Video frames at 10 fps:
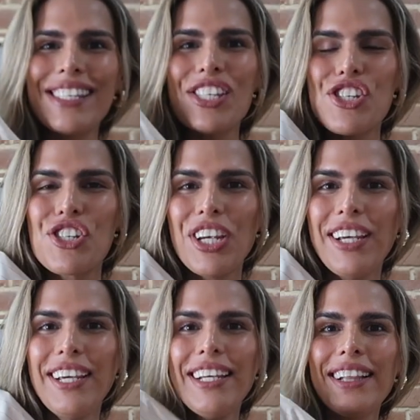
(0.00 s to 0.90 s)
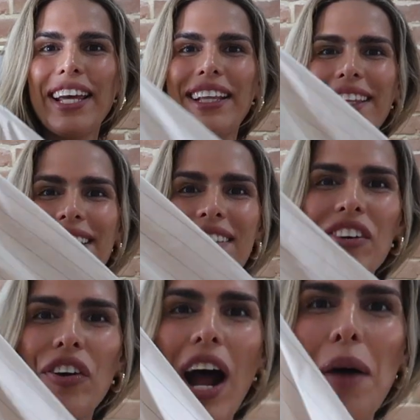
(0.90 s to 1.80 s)
is she? Like this
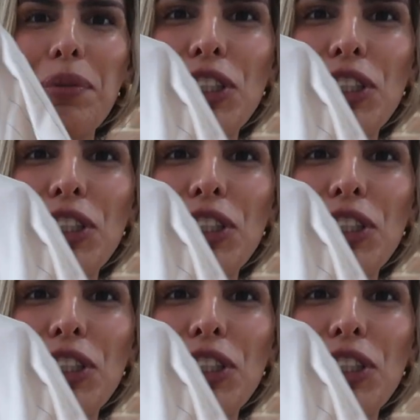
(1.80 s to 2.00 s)
crop